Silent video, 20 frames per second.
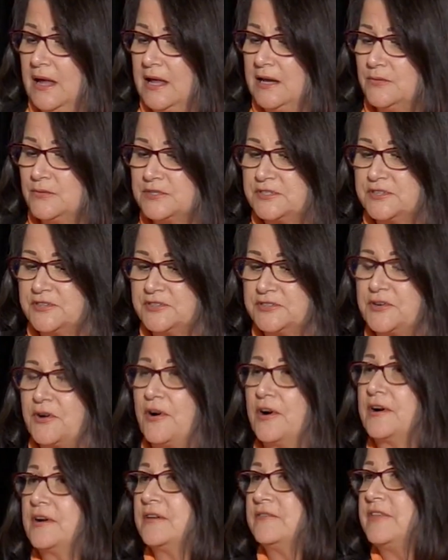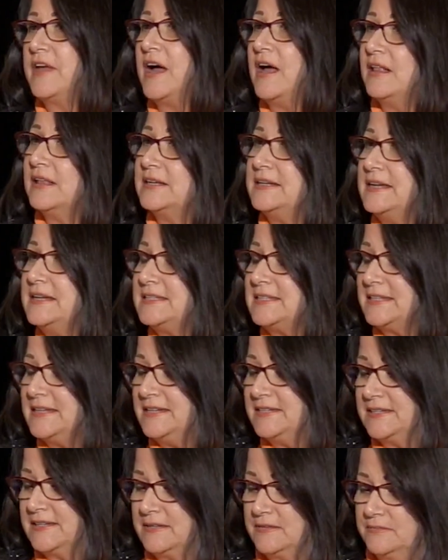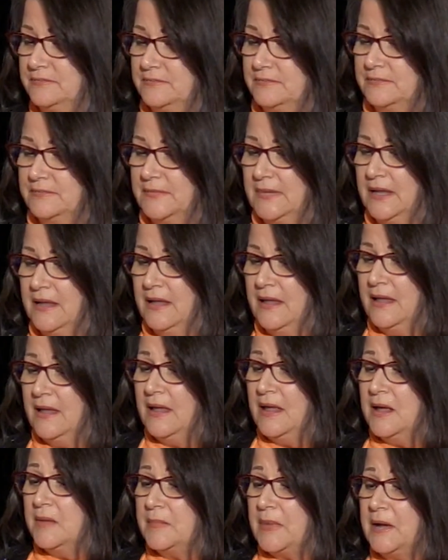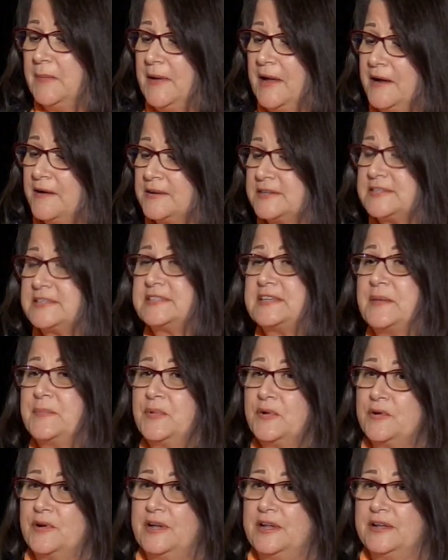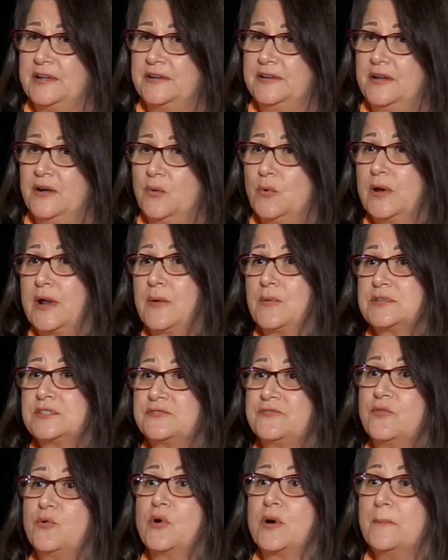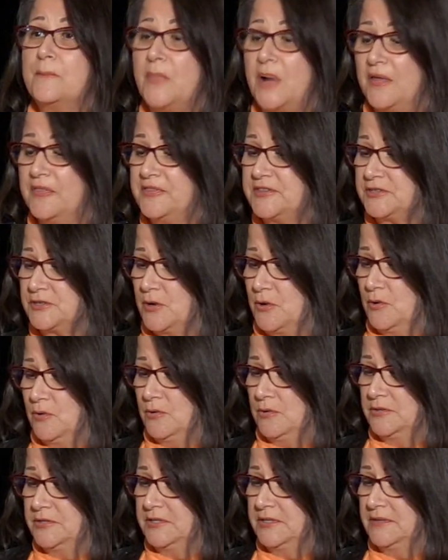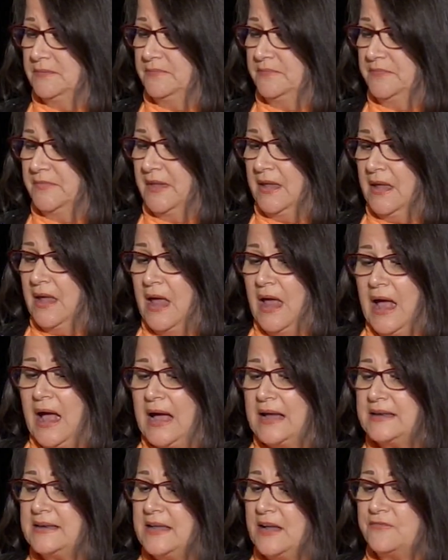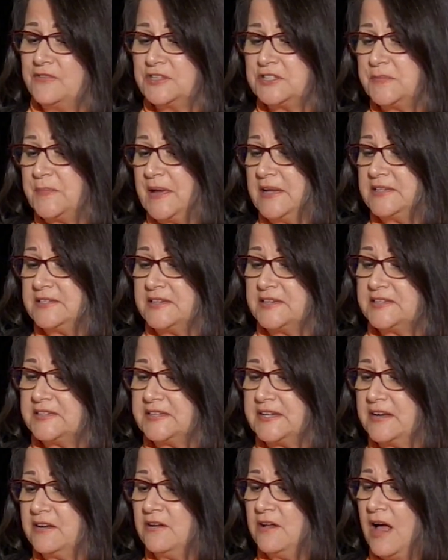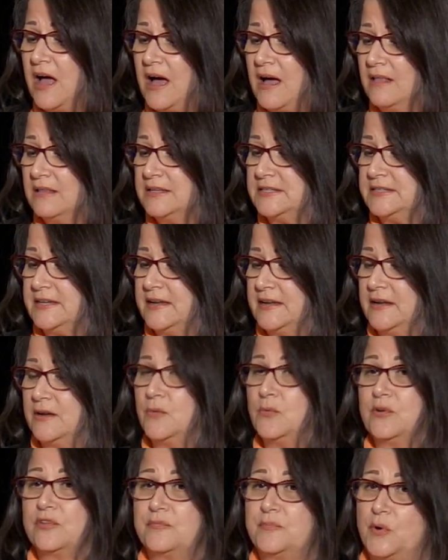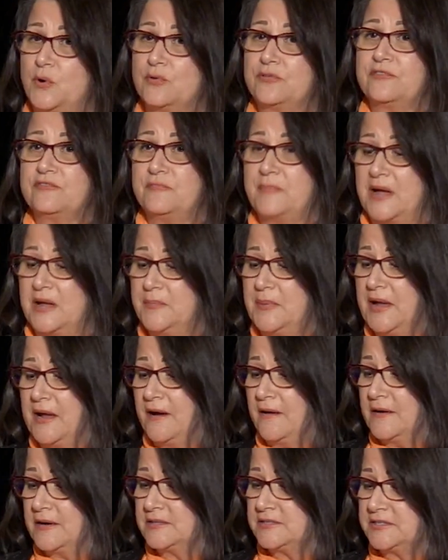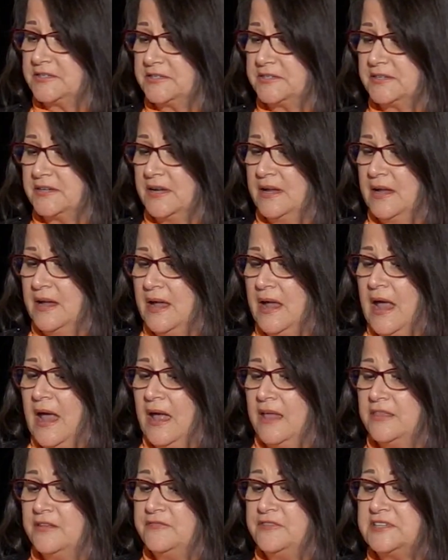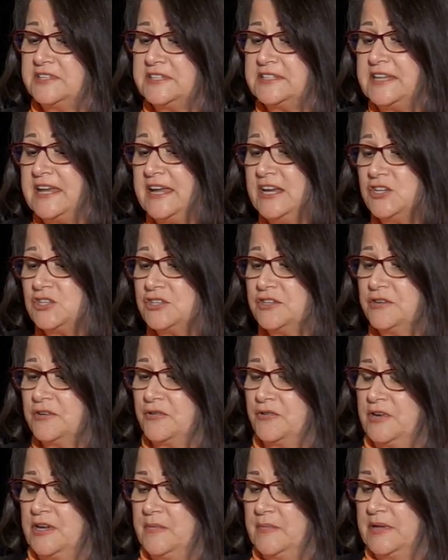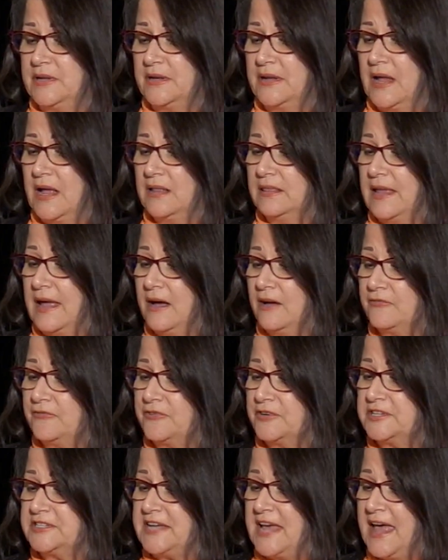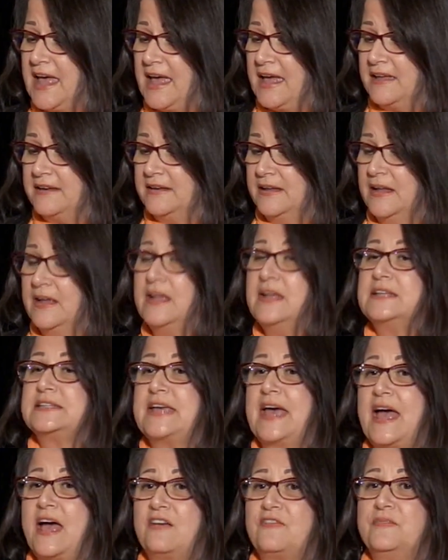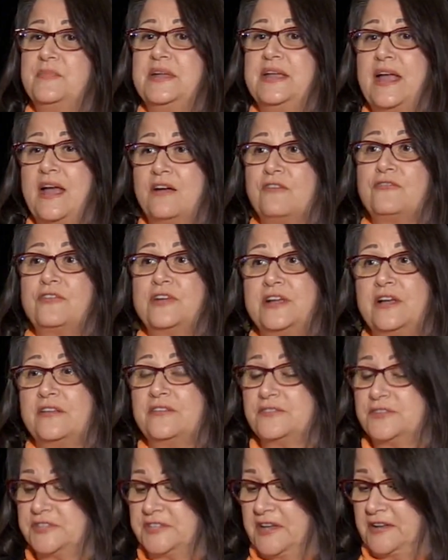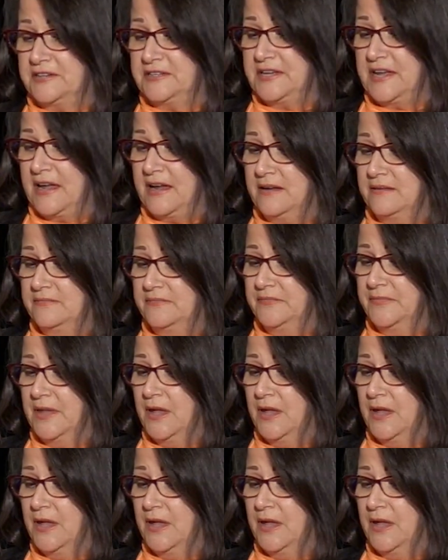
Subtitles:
and it was the start of the holiday season. My parents separated when I was 4 months old. I'd never spent a single holiday with both of my parents, and the visitation agreement allowed for Dad to have me every other Sunday.